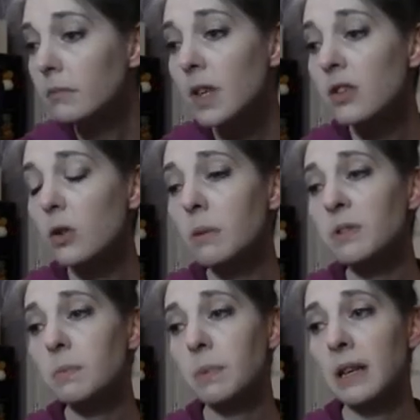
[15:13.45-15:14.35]
So I'm
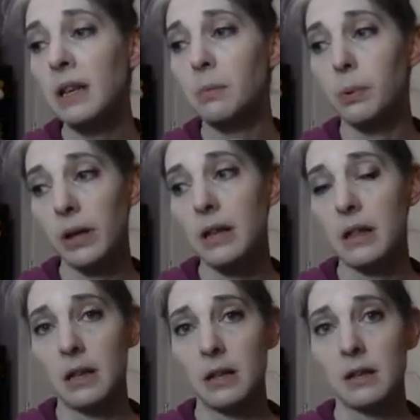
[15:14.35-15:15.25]
spinning it pretty
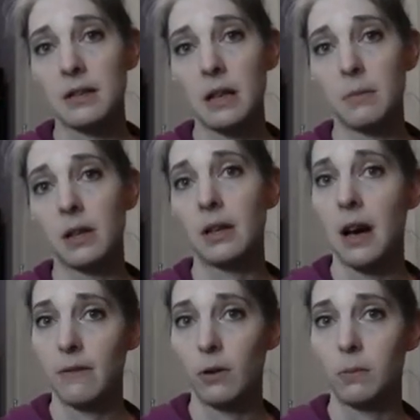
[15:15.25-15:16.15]
thin because then I'm going to
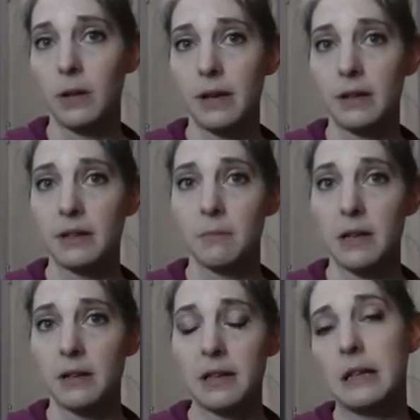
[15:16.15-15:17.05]
Navajo ply it to
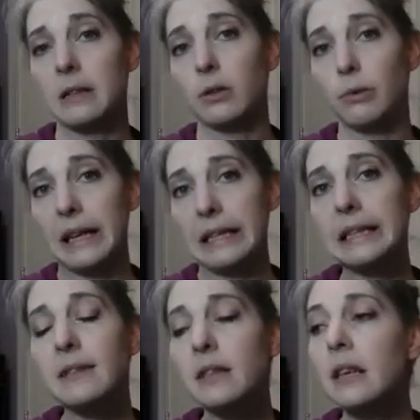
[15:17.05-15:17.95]
maintain the
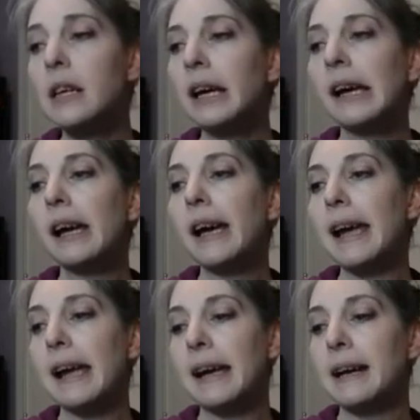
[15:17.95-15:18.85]
gradient.
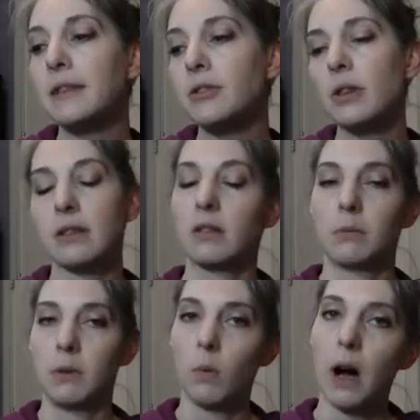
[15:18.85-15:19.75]
And so that's going
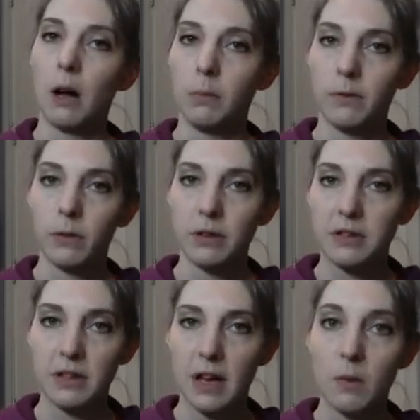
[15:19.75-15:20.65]
to be a while before you
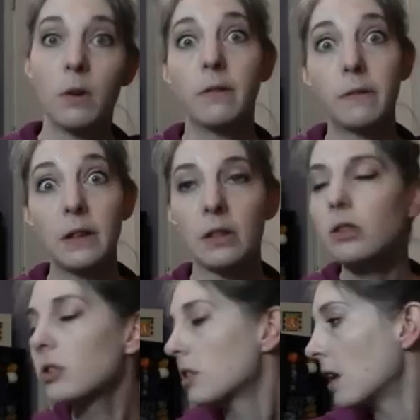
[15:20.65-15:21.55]
see that one
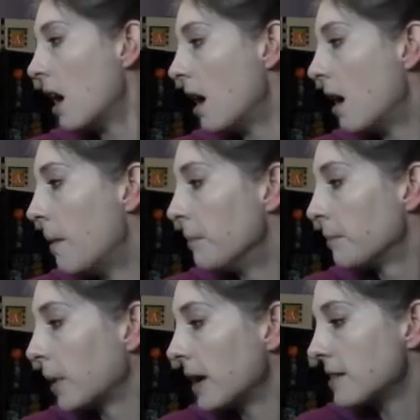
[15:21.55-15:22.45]
finished.
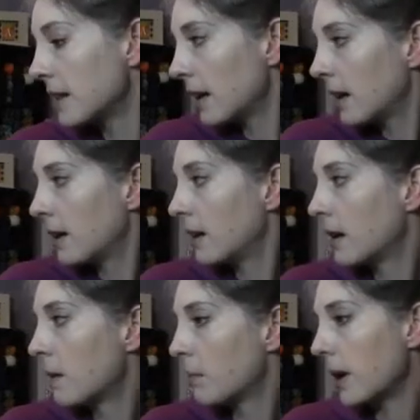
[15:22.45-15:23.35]
But I did
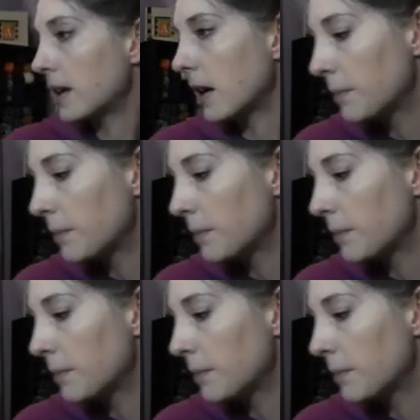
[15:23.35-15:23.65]
break up